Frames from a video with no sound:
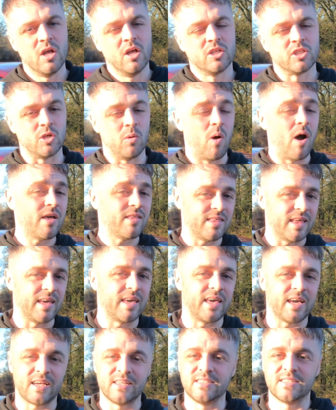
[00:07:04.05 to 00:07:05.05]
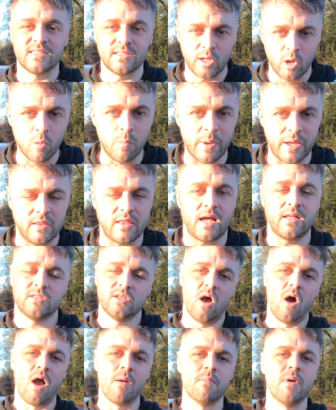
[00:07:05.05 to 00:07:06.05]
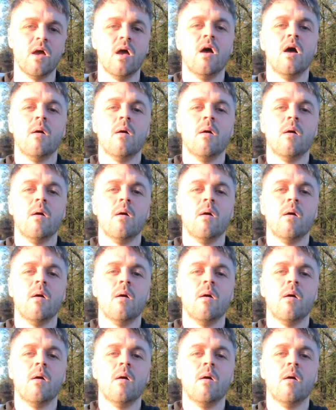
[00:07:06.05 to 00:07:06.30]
so I think it can still beat that time.